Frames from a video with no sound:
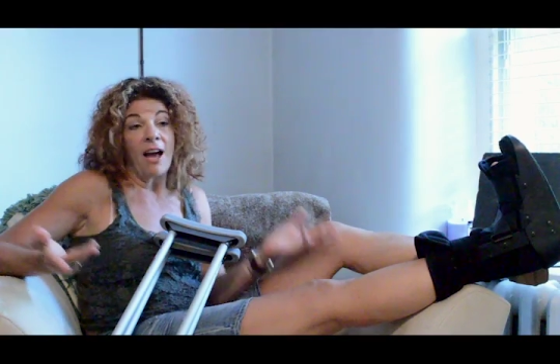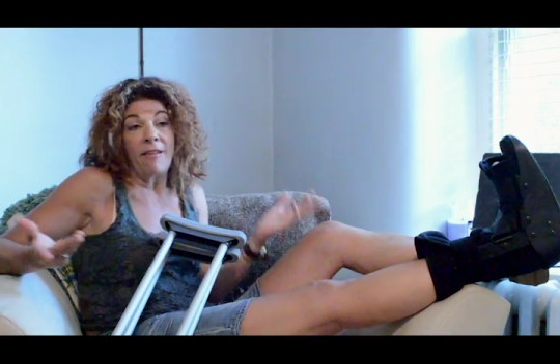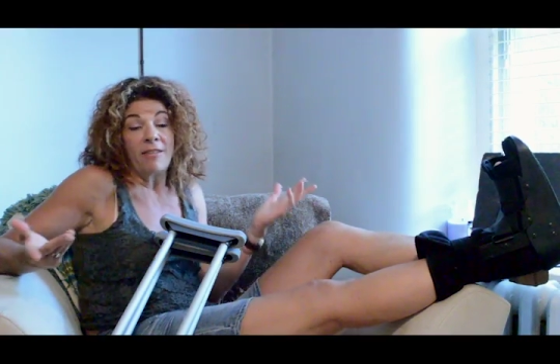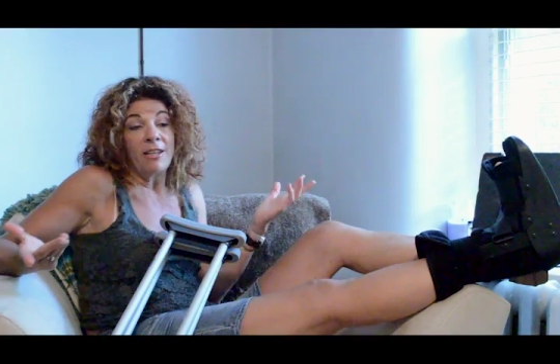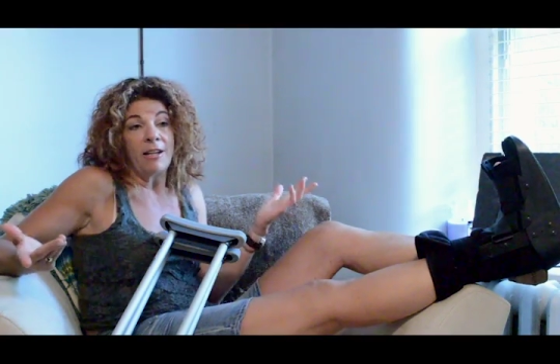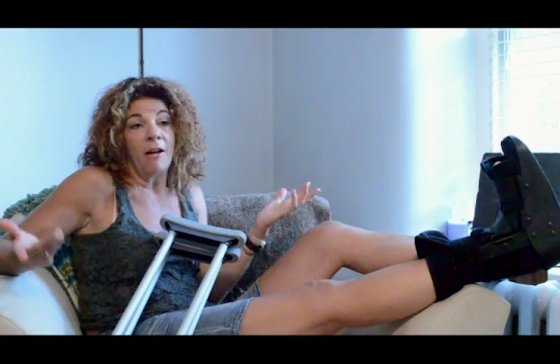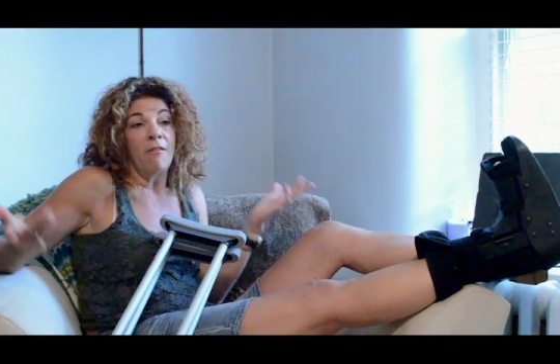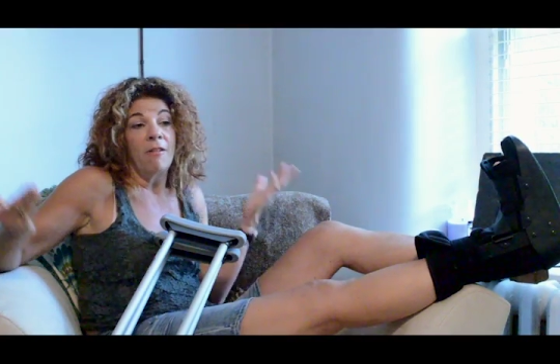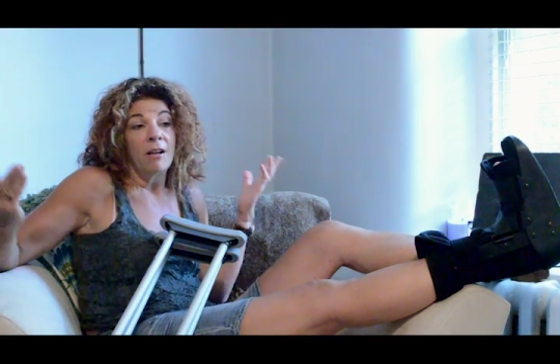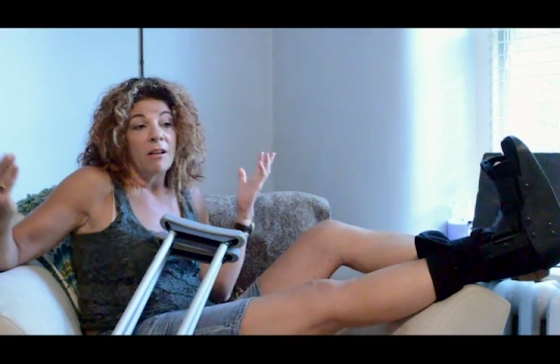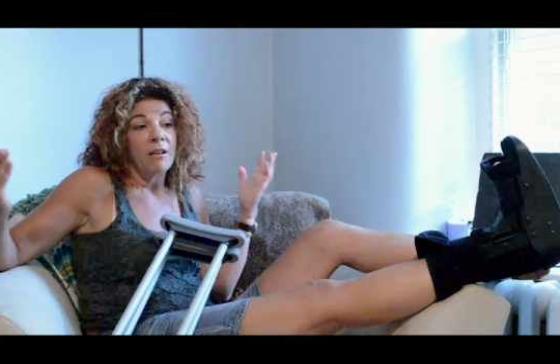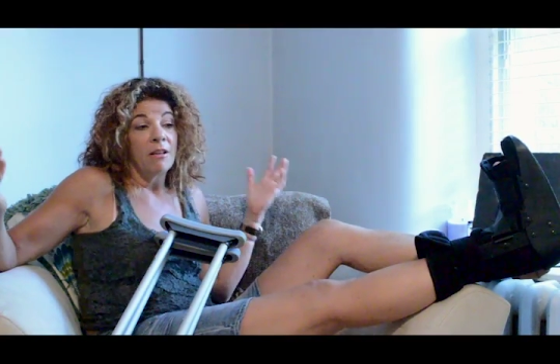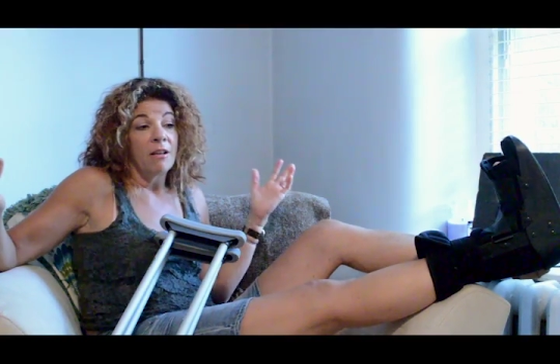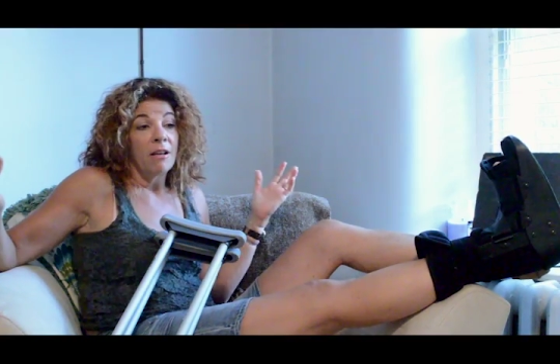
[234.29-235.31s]

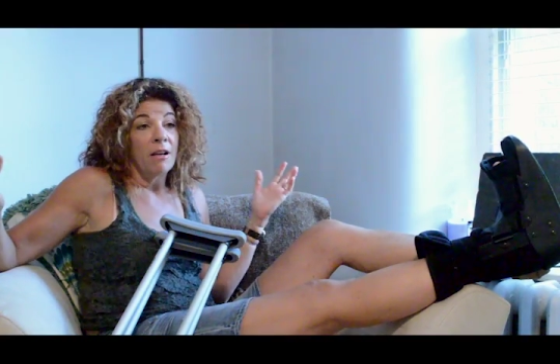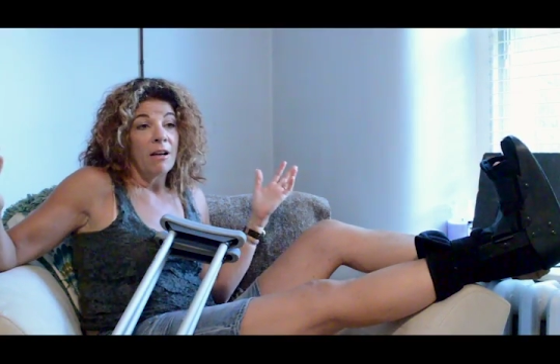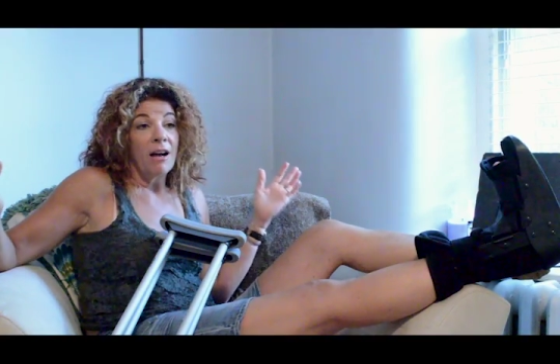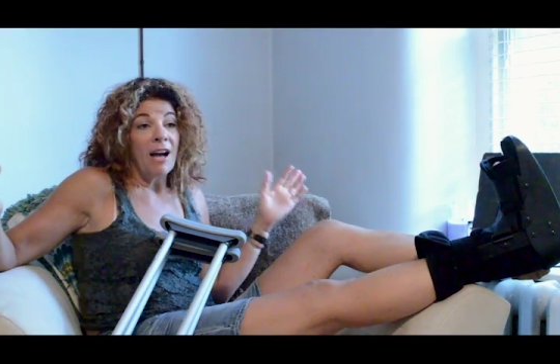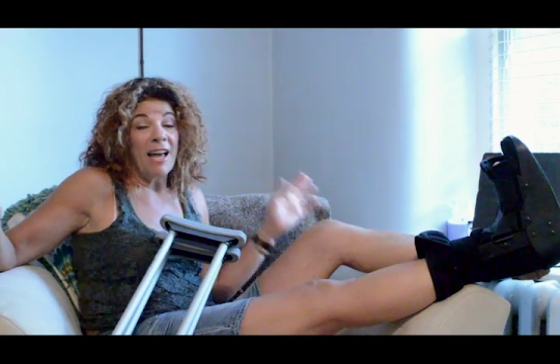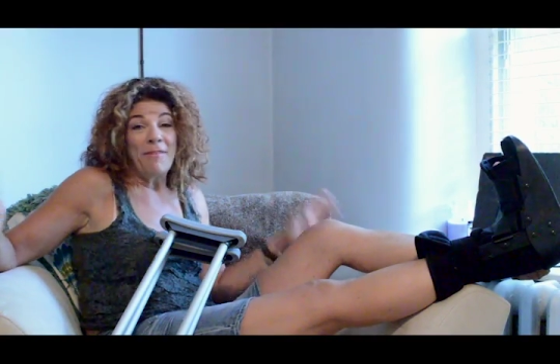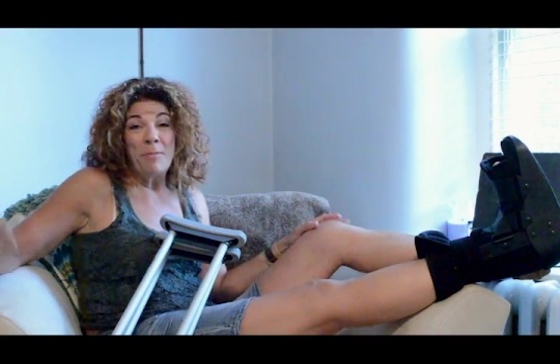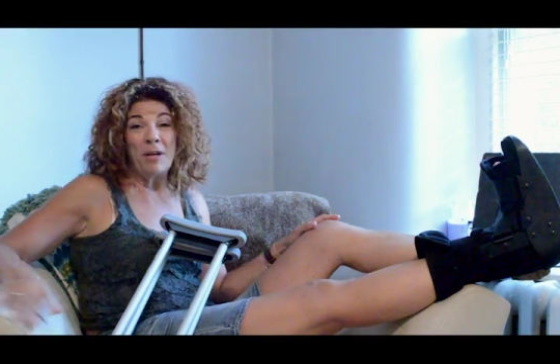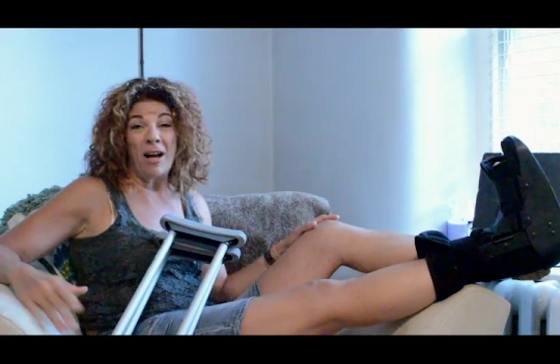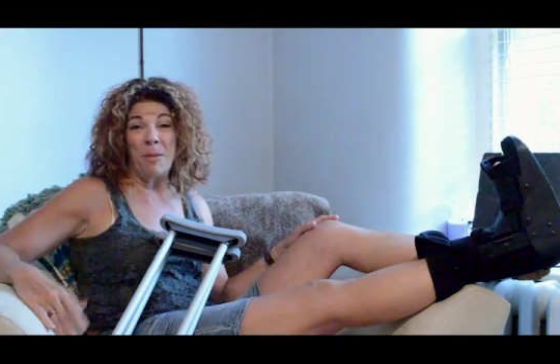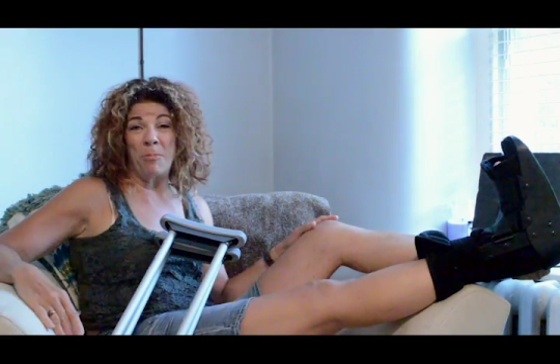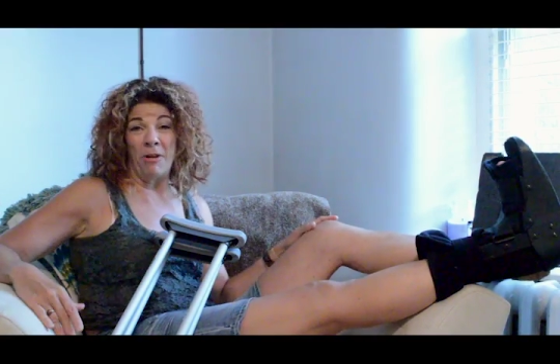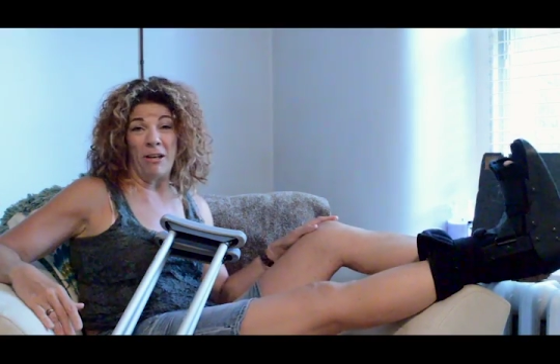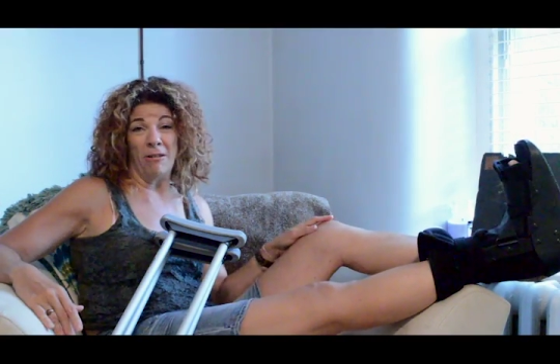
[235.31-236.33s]
haven't been
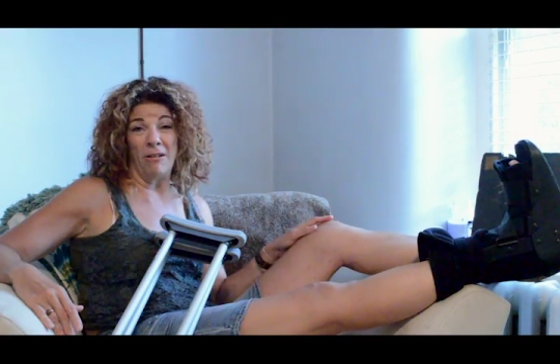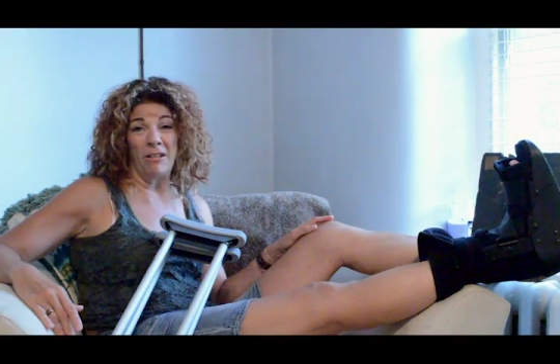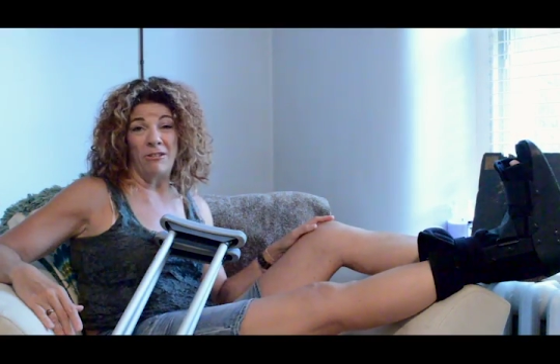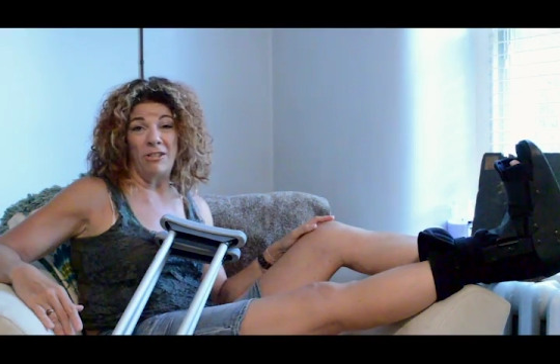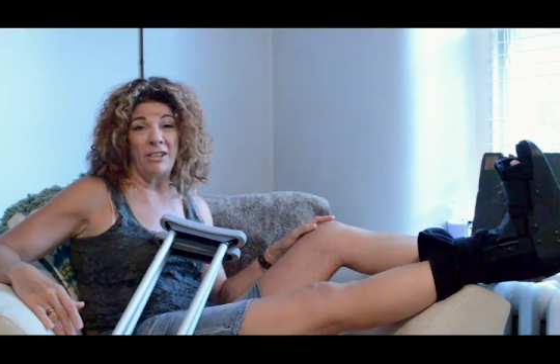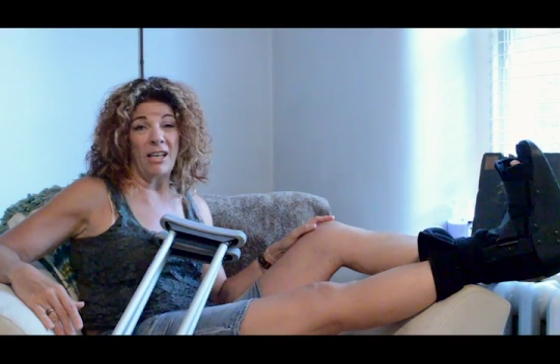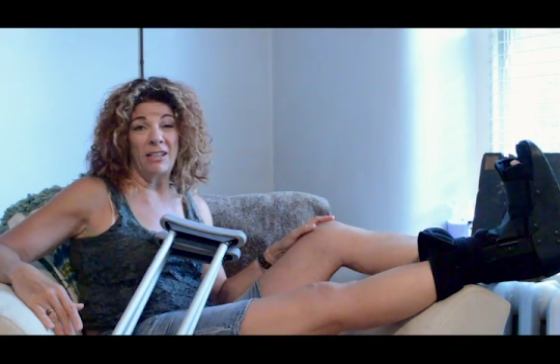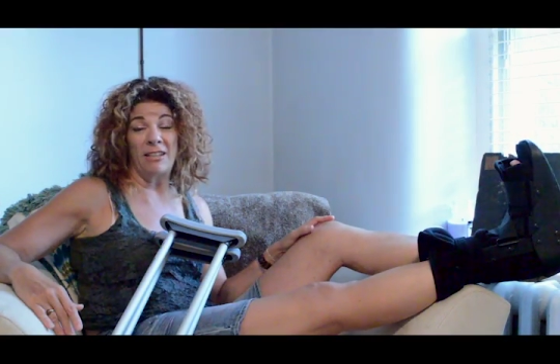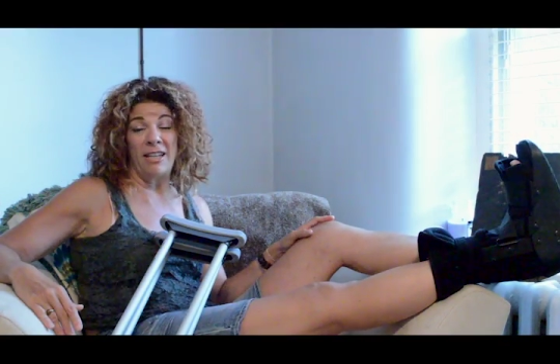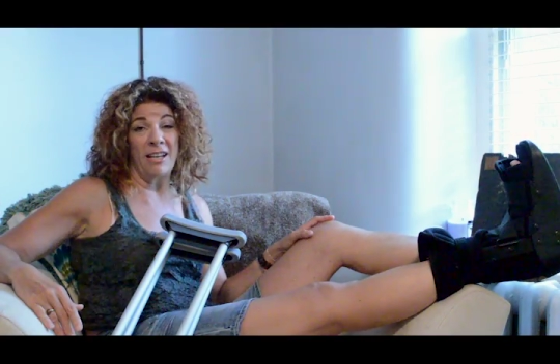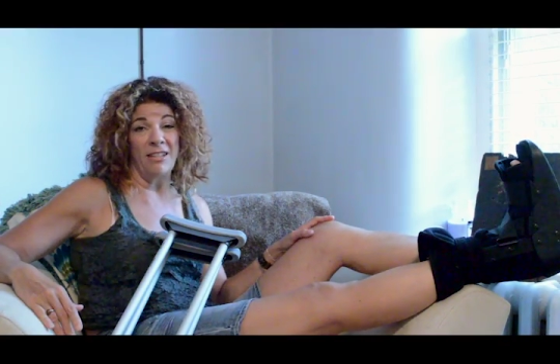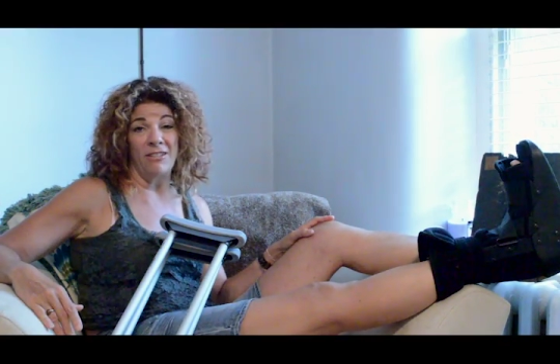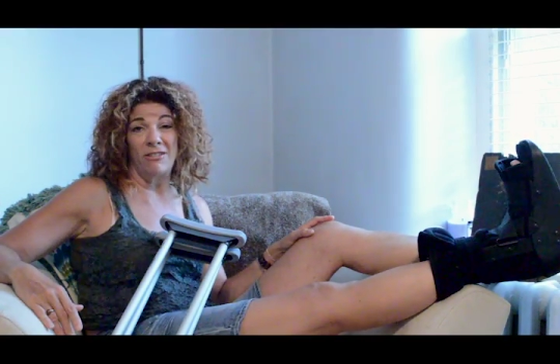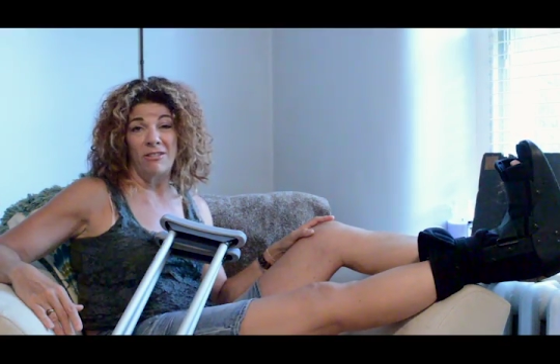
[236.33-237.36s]
operated on, just had
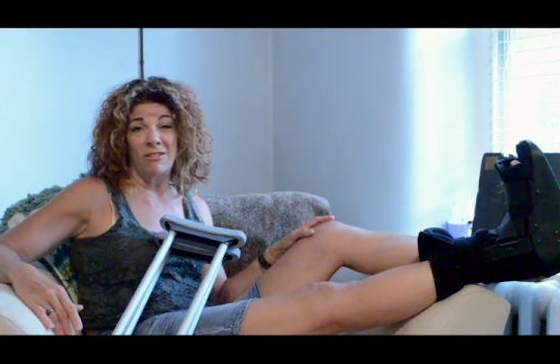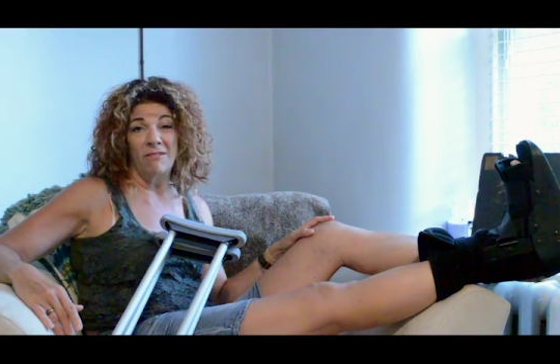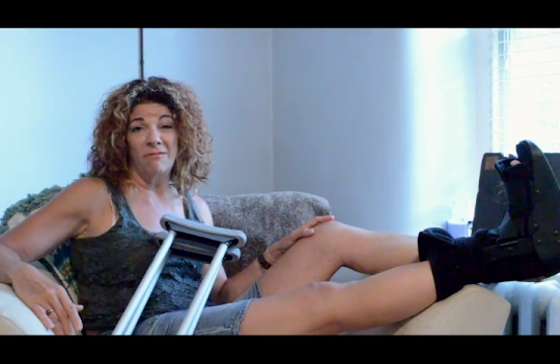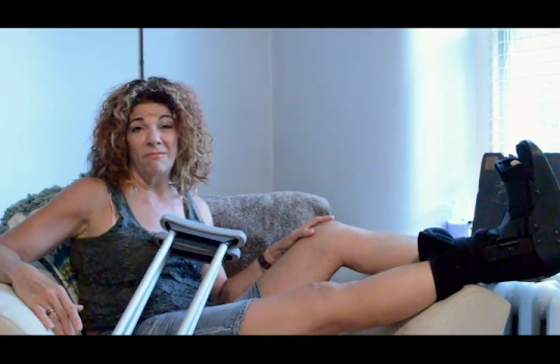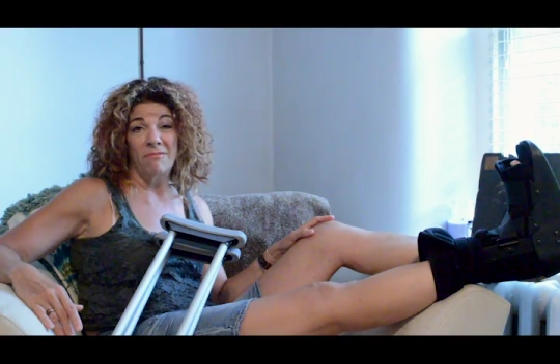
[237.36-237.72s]
kids.